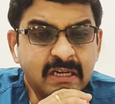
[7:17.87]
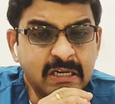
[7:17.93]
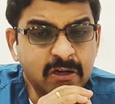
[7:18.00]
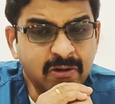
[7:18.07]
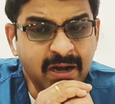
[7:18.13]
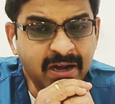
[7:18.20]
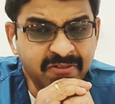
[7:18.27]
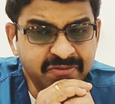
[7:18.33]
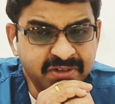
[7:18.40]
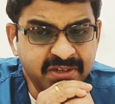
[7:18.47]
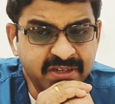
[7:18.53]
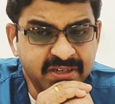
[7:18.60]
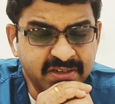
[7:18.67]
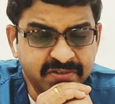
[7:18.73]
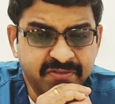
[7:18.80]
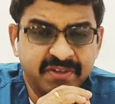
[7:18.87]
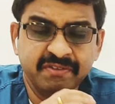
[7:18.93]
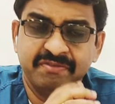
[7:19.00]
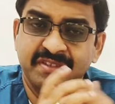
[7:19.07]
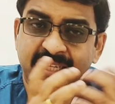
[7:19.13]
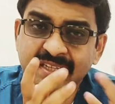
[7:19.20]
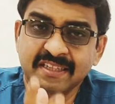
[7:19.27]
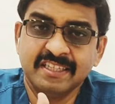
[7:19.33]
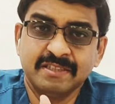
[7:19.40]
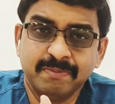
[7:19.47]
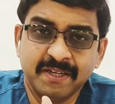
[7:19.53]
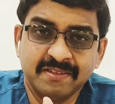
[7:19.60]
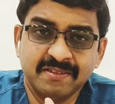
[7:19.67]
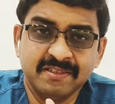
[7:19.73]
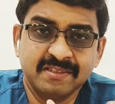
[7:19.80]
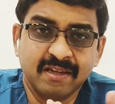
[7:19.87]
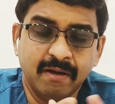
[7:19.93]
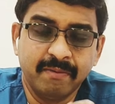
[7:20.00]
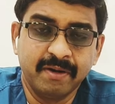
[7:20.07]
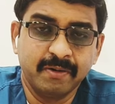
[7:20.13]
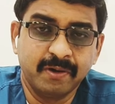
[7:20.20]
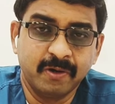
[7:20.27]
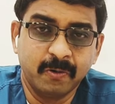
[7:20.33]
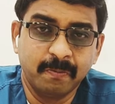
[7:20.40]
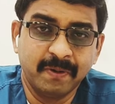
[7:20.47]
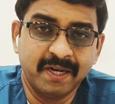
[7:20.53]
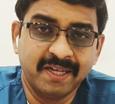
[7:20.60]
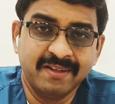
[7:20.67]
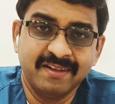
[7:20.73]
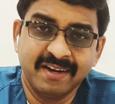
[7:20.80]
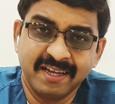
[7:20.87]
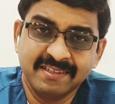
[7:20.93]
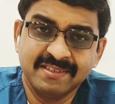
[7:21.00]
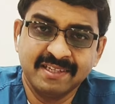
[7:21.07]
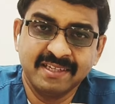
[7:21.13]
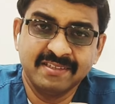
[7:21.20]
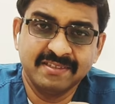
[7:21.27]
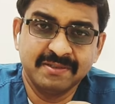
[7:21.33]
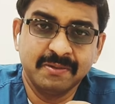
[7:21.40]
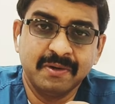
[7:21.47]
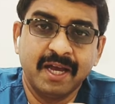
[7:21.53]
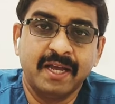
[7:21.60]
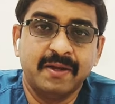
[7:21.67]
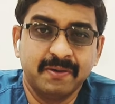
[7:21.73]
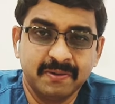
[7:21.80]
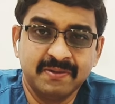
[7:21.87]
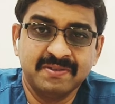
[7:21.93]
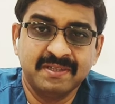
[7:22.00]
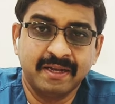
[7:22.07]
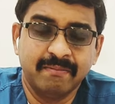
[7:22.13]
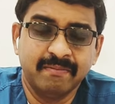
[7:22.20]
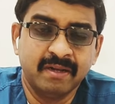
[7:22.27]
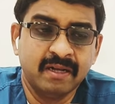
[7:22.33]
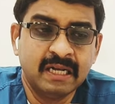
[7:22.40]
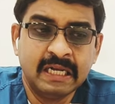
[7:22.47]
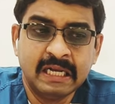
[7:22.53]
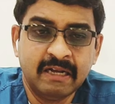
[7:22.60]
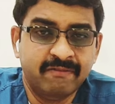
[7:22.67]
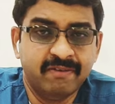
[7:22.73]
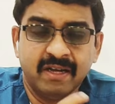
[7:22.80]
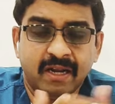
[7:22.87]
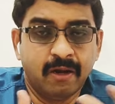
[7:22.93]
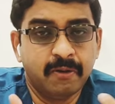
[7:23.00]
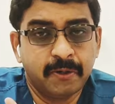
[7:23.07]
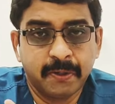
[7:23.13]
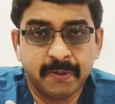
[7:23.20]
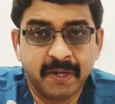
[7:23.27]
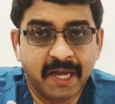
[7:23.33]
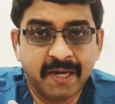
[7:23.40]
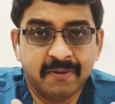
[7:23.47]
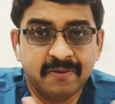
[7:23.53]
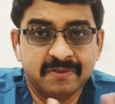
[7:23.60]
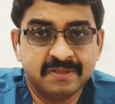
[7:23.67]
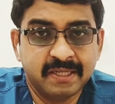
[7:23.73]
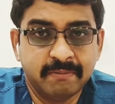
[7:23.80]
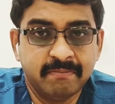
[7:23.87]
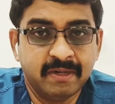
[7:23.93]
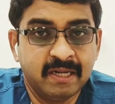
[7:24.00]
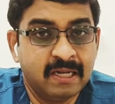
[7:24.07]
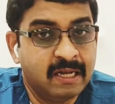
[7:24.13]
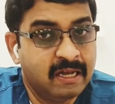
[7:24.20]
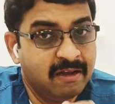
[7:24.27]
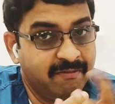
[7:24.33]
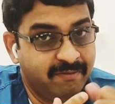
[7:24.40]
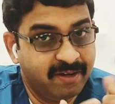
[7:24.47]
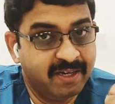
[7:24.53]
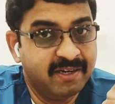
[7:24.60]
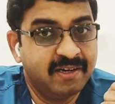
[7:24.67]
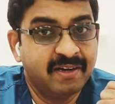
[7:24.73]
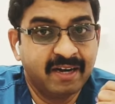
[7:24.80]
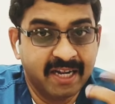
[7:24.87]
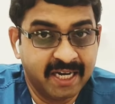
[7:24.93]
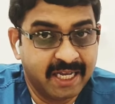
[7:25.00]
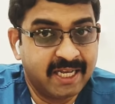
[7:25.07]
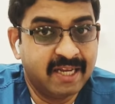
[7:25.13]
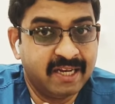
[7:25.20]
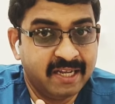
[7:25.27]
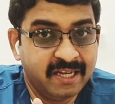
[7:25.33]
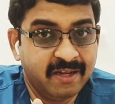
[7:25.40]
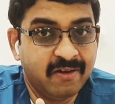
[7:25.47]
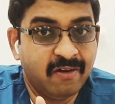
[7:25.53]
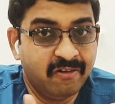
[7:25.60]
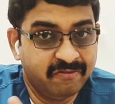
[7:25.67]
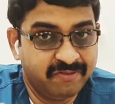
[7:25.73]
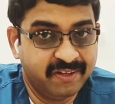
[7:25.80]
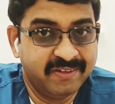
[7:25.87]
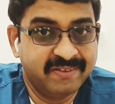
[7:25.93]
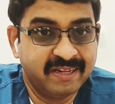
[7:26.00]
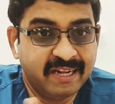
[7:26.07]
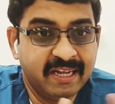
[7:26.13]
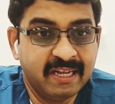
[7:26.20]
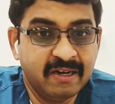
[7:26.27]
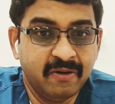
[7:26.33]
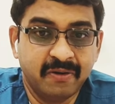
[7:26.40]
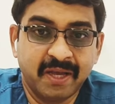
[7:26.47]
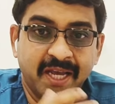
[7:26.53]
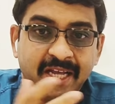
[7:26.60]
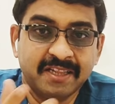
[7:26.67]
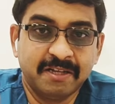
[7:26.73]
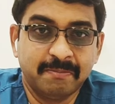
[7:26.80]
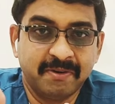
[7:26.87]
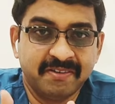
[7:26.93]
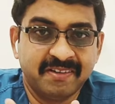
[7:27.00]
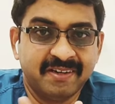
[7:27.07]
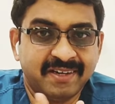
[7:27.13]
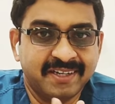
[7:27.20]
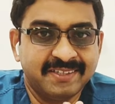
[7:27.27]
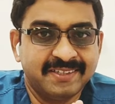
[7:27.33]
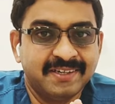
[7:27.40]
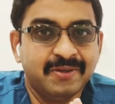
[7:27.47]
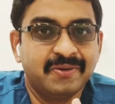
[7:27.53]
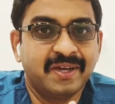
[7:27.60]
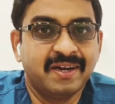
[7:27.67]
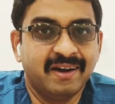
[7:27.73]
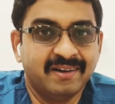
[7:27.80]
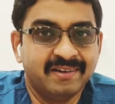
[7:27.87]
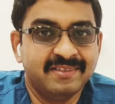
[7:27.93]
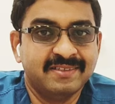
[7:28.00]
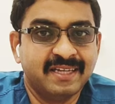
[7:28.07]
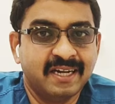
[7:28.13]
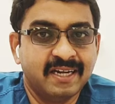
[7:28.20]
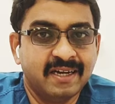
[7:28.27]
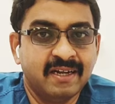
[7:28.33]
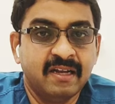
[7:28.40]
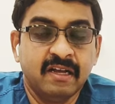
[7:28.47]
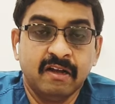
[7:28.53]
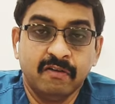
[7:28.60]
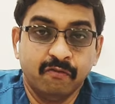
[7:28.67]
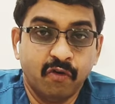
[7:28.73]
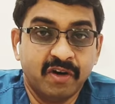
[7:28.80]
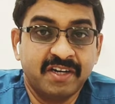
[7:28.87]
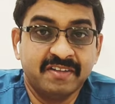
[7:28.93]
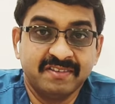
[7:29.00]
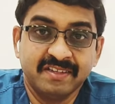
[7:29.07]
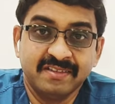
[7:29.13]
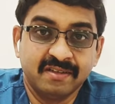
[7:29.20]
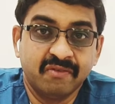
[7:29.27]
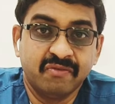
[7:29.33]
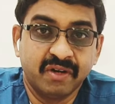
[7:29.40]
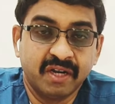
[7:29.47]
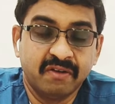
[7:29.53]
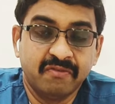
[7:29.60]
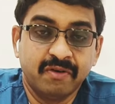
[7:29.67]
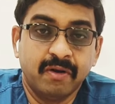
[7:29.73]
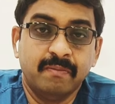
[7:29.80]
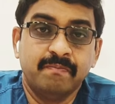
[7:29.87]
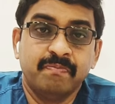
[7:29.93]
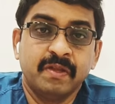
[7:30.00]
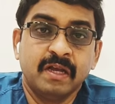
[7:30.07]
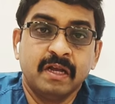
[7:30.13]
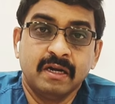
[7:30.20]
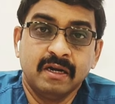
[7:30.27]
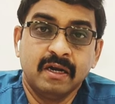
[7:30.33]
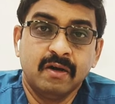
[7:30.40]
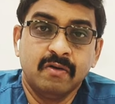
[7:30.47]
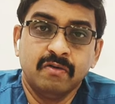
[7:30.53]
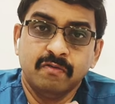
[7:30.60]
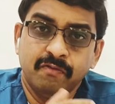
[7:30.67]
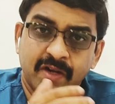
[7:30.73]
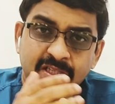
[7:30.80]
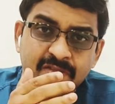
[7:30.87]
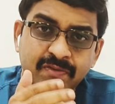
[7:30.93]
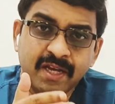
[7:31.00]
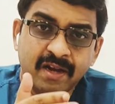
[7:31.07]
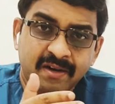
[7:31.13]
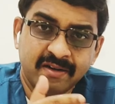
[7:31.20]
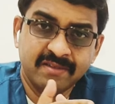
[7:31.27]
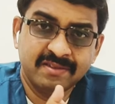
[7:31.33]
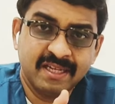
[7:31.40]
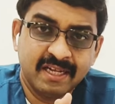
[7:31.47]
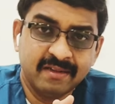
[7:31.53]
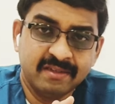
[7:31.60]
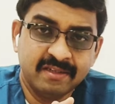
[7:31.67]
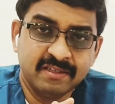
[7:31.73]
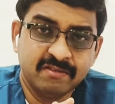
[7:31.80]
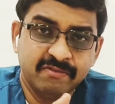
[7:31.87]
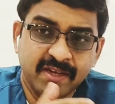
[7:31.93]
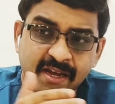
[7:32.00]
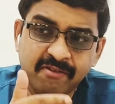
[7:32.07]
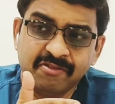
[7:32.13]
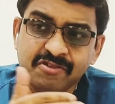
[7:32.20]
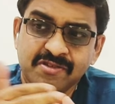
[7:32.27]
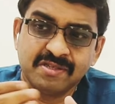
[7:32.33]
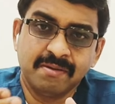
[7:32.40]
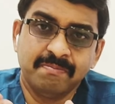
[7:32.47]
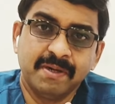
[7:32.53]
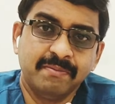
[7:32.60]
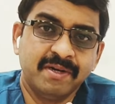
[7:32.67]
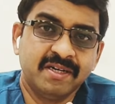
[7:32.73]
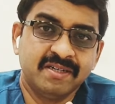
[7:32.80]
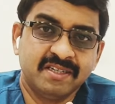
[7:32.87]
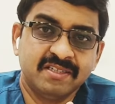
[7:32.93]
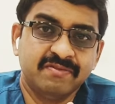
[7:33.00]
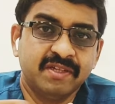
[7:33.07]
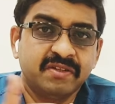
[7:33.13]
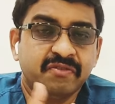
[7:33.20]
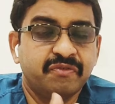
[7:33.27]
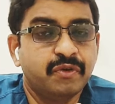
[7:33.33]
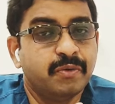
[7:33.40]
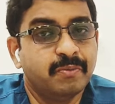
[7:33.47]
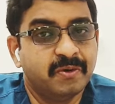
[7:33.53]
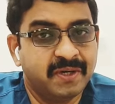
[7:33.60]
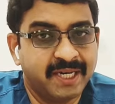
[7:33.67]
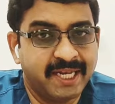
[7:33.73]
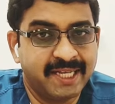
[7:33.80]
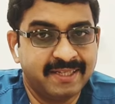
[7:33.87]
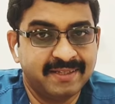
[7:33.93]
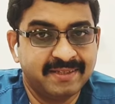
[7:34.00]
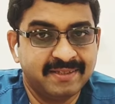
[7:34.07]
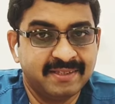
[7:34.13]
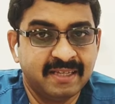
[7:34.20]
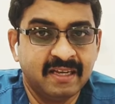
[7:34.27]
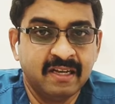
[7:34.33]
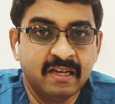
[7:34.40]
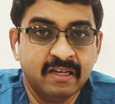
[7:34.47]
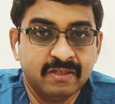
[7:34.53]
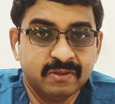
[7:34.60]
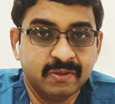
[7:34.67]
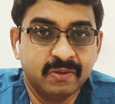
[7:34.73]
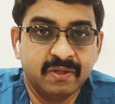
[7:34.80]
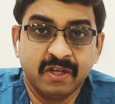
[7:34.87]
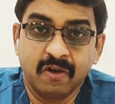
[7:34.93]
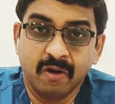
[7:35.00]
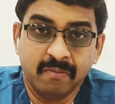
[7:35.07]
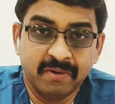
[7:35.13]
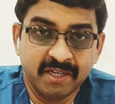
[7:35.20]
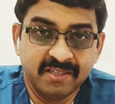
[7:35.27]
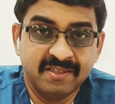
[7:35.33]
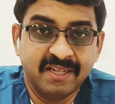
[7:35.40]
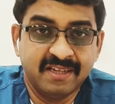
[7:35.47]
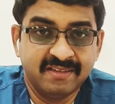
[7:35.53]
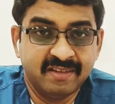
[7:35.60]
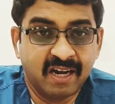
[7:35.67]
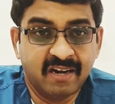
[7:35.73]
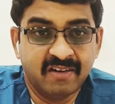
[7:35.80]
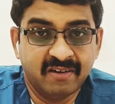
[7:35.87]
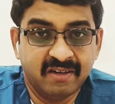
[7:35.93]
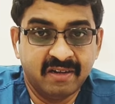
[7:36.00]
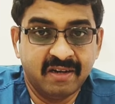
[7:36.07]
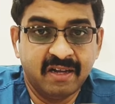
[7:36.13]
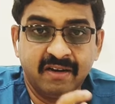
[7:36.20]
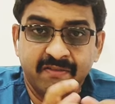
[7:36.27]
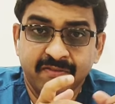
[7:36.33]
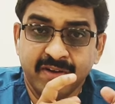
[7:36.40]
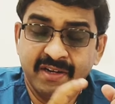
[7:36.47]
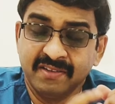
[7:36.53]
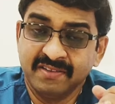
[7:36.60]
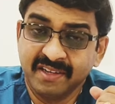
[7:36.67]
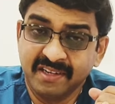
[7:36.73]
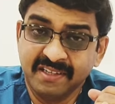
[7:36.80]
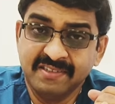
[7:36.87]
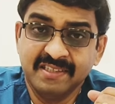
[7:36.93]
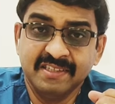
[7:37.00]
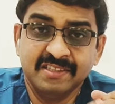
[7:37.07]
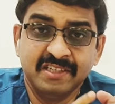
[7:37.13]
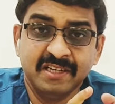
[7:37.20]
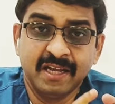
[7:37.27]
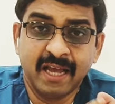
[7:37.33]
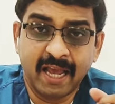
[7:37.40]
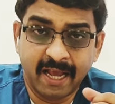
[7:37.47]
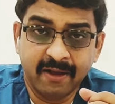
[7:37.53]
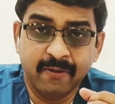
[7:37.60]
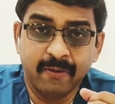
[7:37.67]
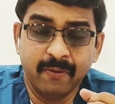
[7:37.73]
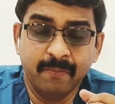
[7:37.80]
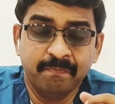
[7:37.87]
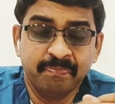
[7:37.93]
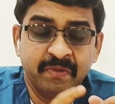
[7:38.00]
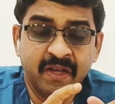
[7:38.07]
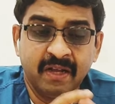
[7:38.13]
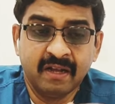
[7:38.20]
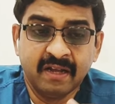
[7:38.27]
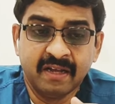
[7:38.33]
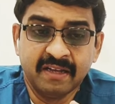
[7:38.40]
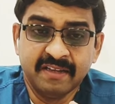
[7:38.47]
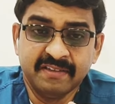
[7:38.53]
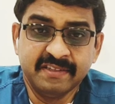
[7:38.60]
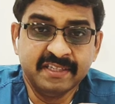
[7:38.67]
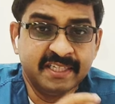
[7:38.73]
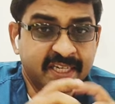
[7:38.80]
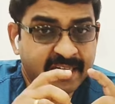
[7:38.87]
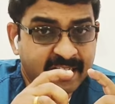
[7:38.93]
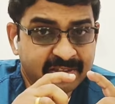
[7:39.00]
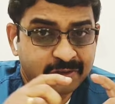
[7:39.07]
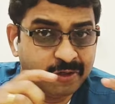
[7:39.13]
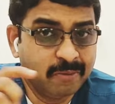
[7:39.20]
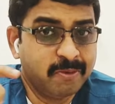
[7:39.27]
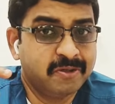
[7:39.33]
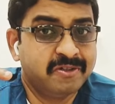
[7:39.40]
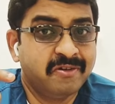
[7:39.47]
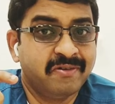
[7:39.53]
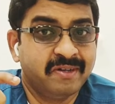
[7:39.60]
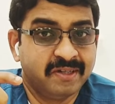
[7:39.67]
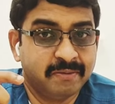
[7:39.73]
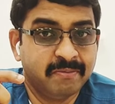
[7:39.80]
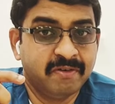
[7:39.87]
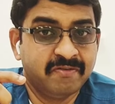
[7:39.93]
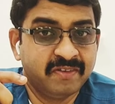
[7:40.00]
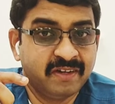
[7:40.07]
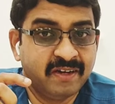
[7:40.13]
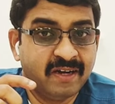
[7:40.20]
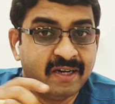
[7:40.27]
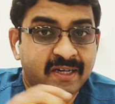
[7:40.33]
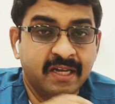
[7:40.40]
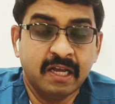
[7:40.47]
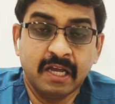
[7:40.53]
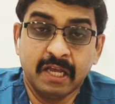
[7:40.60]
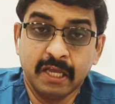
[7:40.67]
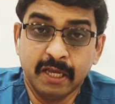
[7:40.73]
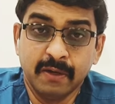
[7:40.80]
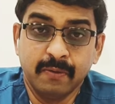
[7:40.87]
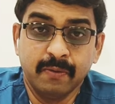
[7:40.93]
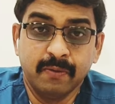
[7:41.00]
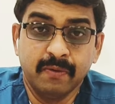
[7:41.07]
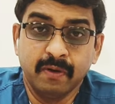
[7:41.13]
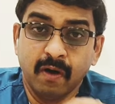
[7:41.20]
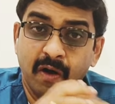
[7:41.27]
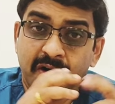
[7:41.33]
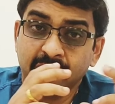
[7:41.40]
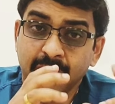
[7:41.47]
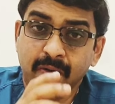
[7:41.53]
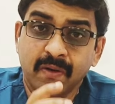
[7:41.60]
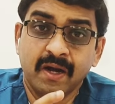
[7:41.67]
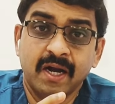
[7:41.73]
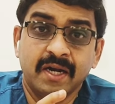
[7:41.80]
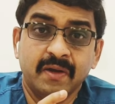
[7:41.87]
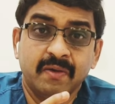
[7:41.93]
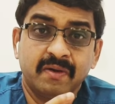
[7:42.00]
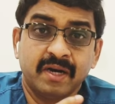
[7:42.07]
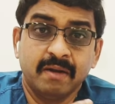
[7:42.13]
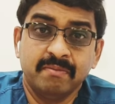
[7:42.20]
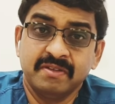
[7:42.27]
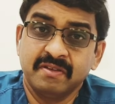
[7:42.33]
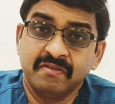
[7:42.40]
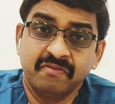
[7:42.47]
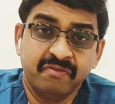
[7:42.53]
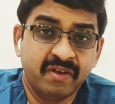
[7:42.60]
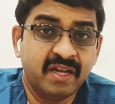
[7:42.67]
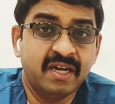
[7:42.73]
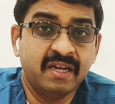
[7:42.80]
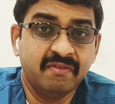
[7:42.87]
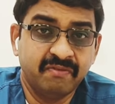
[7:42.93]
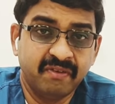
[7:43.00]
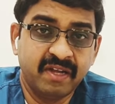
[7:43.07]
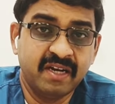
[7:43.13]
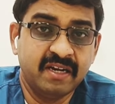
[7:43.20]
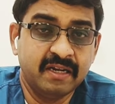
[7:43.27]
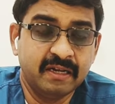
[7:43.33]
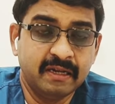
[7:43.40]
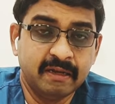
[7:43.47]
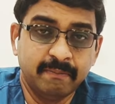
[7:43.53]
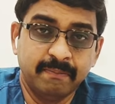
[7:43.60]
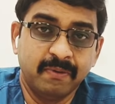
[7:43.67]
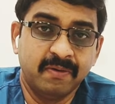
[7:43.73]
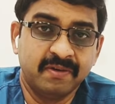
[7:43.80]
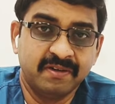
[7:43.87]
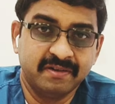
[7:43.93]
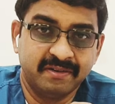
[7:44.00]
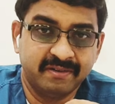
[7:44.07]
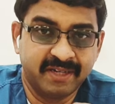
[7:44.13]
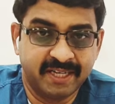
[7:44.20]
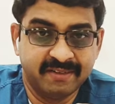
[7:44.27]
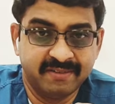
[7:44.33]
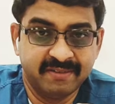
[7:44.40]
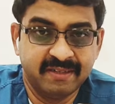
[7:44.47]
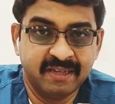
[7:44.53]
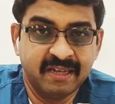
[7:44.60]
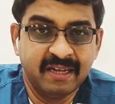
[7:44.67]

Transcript: Now, after we have seen these patients coming to our OPD, the next stage is to diagnose them. Well, how do you diagnose them? One, clinically, obviously, looking at the presentation, you can understand what is he suffering from. Now, once we understand this, we have to supplement this with a few more tests. So, the commonest tests that are done are, one is an ECG echo. ECG tells you about the rhythm of the heart. Echo or echocardiogram is a very, very important test.